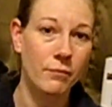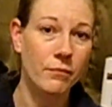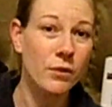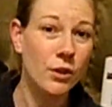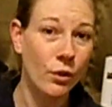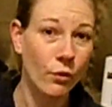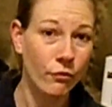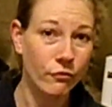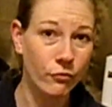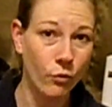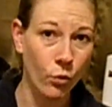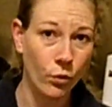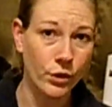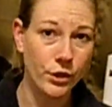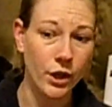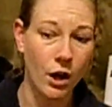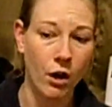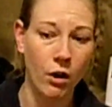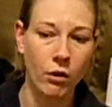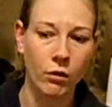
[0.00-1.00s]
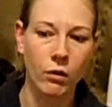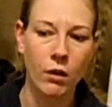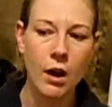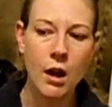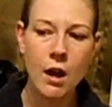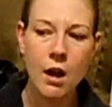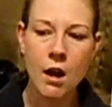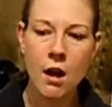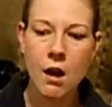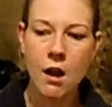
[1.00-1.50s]
you know, for y'all,
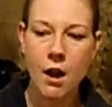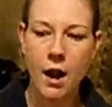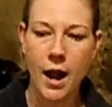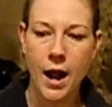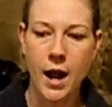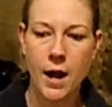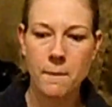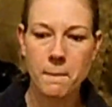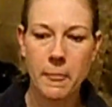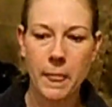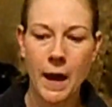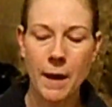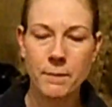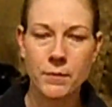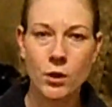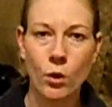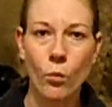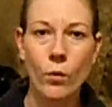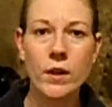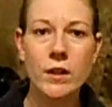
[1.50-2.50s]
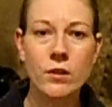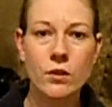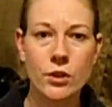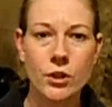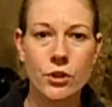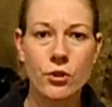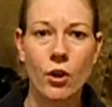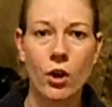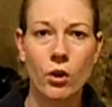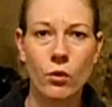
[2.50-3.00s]
I'm going to
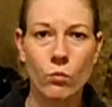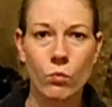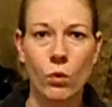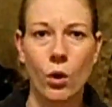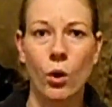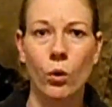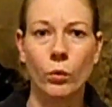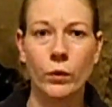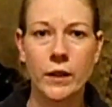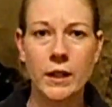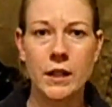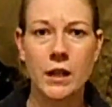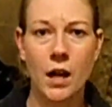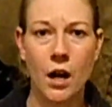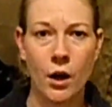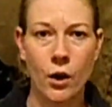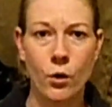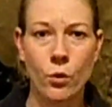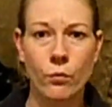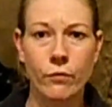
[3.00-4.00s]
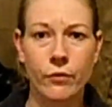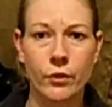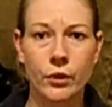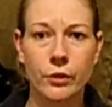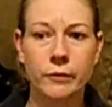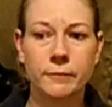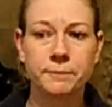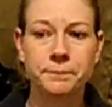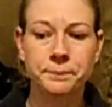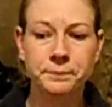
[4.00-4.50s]
start rolling
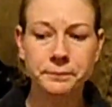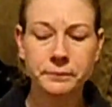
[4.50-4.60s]
over,